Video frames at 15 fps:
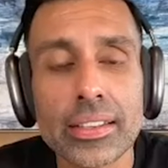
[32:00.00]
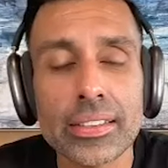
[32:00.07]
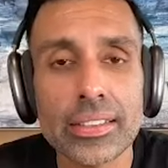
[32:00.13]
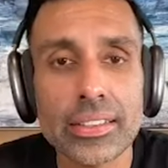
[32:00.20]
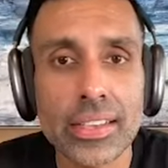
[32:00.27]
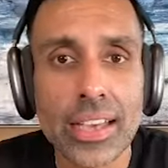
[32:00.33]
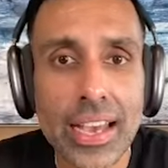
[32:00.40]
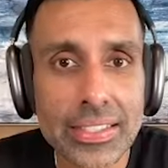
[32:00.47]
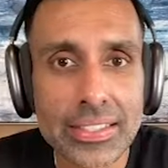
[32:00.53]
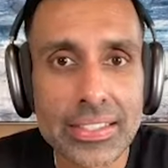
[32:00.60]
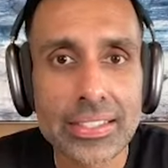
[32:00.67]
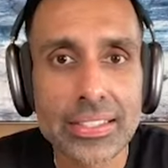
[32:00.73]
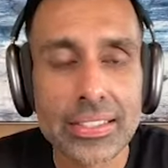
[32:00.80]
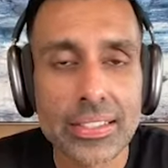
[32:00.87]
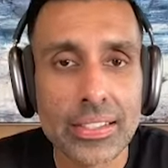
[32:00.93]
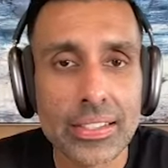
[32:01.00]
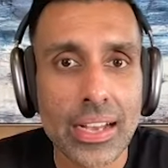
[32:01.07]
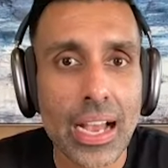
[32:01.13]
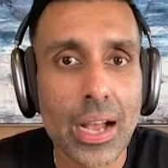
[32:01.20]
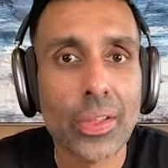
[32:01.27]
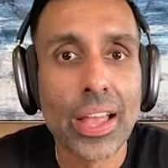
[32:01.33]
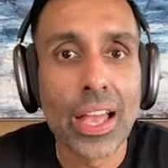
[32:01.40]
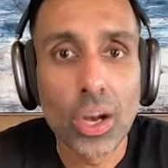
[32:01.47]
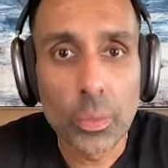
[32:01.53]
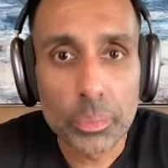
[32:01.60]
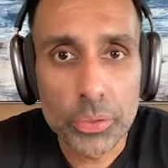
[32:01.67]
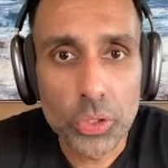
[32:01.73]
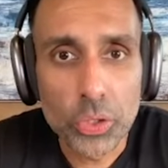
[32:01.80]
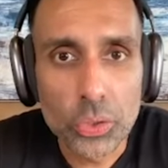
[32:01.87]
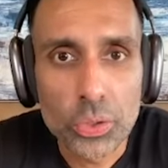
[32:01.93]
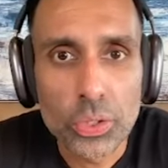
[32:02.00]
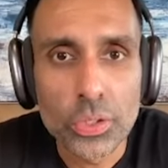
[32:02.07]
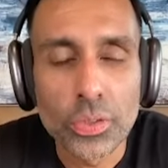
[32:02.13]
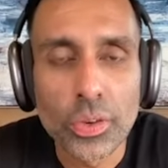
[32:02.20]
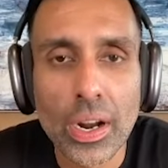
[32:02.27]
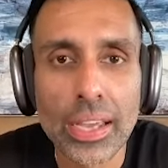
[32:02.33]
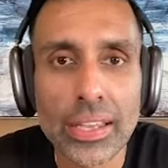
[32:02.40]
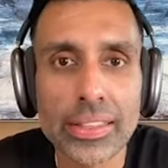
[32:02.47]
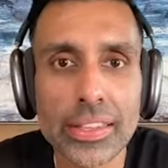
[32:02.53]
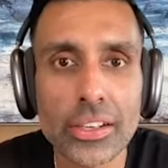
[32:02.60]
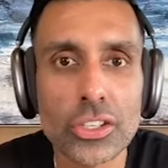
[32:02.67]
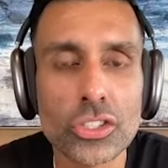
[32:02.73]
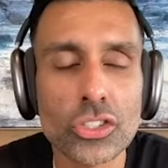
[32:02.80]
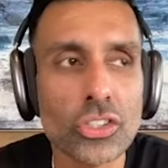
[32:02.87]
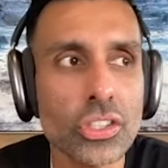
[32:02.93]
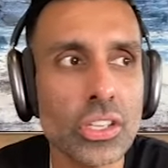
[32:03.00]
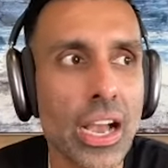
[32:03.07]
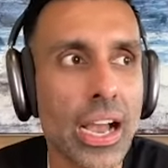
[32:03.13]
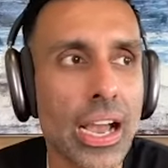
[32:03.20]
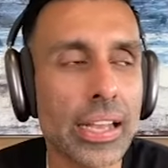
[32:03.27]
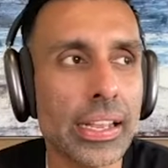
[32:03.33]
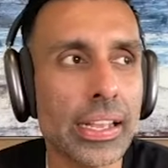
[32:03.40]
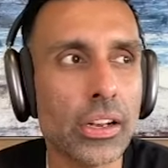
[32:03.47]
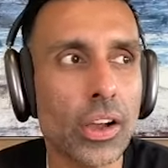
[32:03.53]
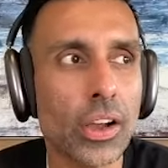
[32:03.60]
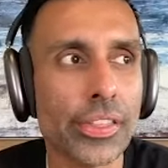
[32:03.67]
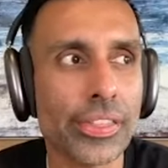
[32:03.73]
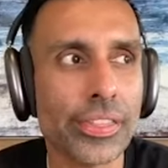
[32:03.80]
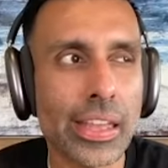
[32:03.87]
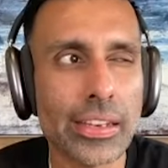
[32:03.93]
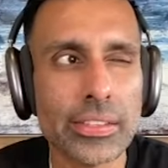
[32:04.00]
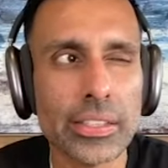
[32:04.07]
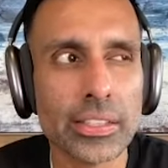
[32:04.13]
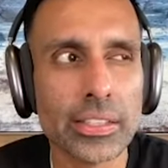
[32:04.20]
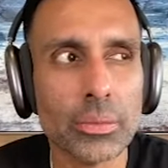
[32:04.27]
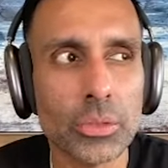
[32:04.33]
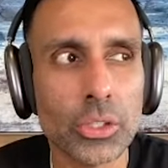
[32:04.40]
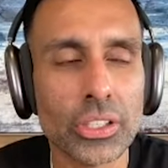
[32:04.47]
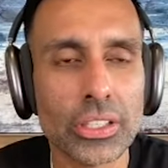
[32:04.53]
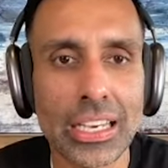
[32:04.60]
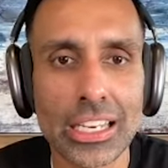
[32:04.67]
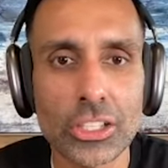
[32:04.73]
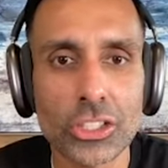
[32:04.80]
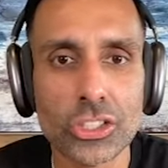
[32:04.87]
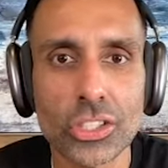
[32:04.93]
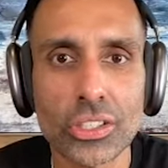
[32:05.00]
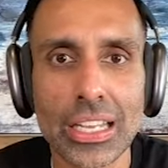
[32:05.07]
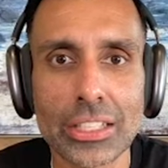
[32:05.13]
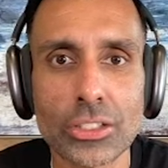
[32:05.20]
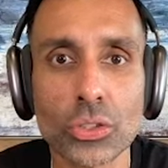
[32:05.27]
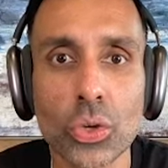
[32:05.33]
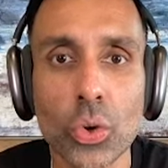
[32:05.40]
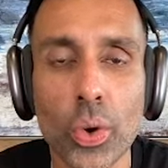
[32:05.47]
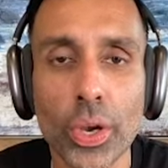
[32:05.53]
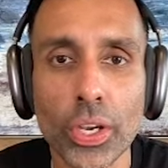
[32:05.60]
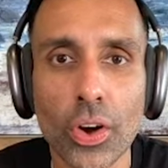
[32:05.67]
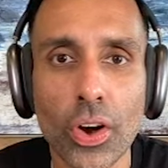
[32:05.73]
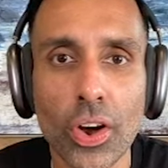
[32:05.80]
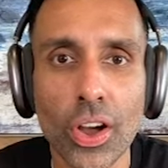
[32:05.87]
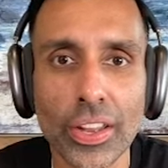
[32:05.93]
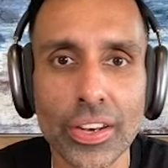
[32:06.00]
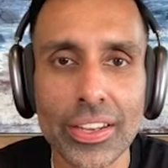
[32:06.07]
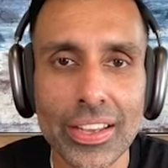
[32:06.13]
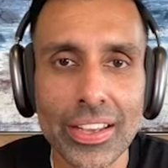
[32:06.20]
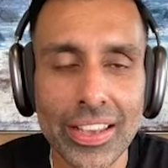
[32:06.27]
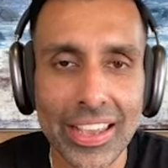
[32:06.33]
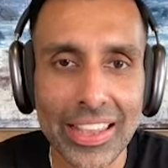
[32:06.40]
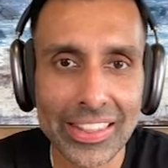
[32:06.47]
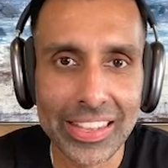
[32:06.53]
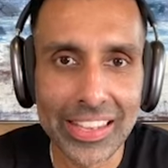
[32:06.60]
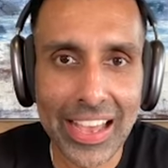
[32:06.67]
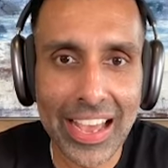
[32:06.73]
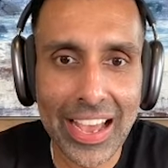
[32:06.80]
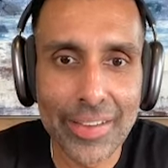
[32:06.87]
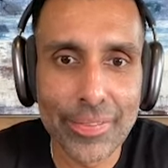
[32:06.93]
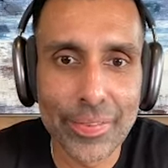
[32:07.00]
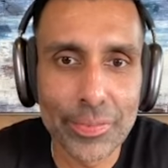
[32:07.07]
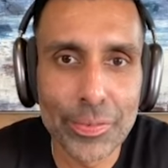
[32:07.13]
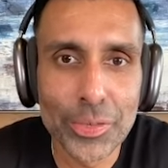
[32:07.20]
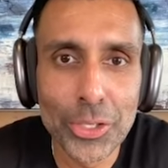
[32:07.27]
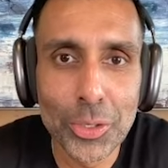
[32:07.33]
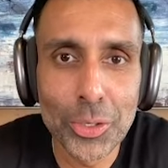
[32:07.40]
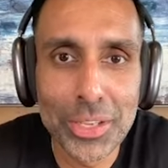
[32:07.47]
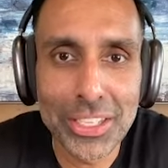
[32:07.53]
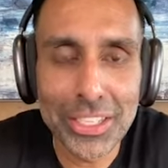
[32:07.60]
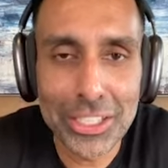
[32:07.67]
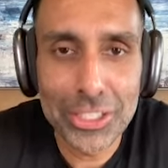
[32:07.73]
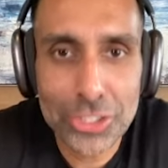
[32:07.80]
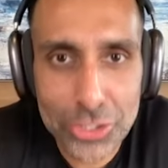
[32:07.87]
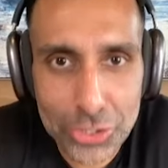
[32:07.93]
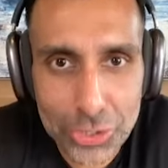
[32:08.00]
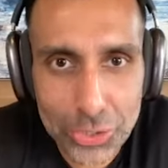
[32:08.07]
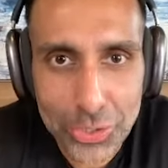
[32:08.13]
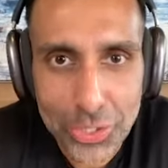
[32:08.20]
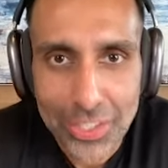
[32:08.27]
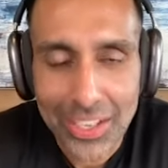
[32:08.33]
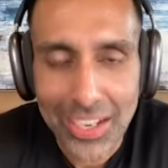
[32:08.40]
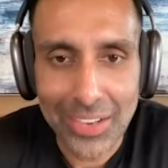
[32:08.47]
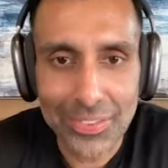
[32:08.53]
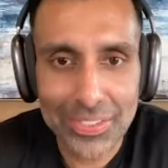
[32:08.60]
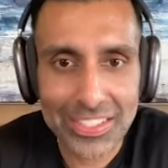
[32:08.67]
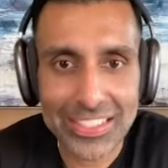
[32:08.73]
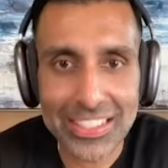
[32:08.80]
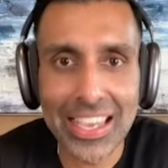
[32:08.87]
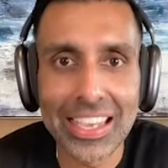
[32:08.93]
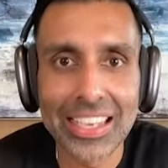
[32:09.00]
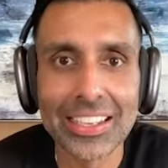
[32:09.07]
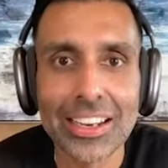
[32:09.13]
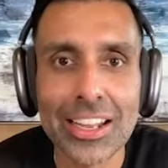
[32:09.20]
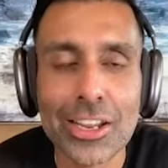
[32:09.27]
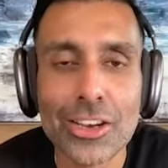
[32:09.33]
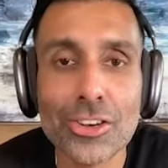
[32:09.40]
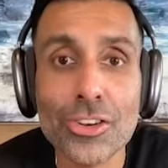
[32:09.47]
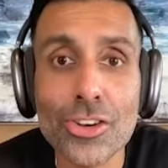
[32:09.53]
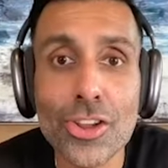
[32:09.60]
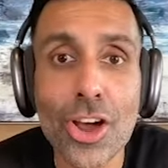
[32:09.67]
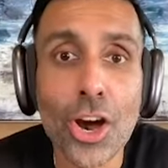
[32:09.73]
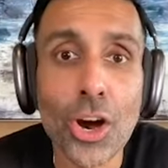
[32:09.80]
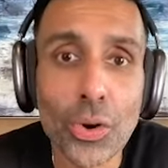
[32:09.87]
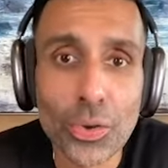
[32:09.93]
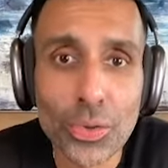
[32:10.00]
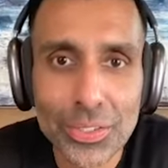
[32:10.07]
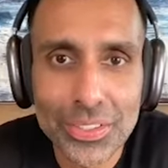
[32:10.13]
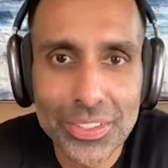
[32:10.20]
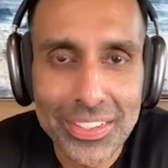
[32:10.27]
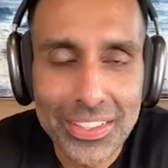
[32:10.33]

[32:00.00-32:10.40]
Yes, I'll help you right? There is not an authentic communication that's going on, and they have a real big issue of saying no.